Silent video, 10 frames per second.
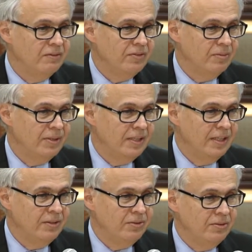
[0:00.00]
for about
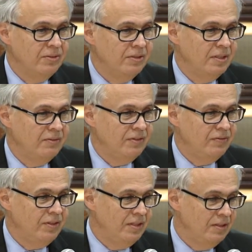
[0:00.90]

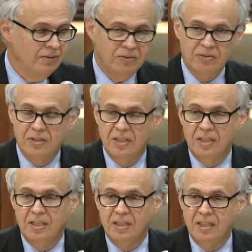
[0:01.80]
150 years,
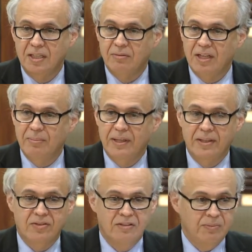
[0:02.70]
and
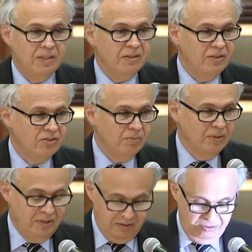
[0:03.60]
rabbis have been a
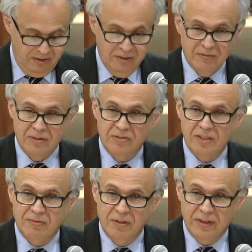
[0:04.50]
discipline for
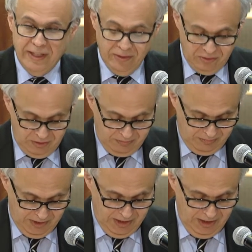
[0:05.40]
several thousand.
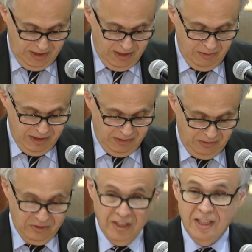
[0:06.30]
And we
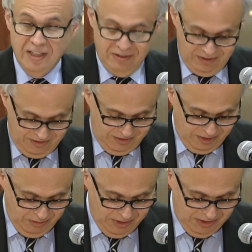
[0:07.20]
understand
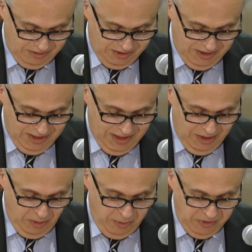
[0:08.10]
the great
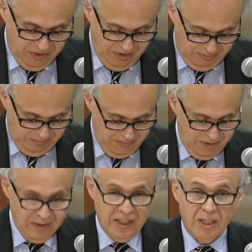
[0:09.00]
wisdom
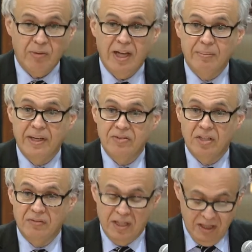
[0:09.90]
that our rabbis
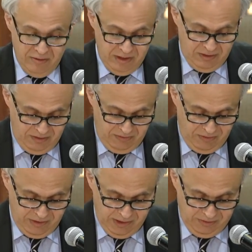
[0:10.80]
have carried
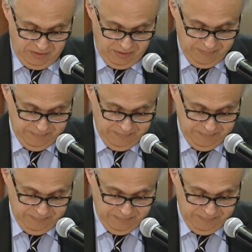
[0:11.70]
for us.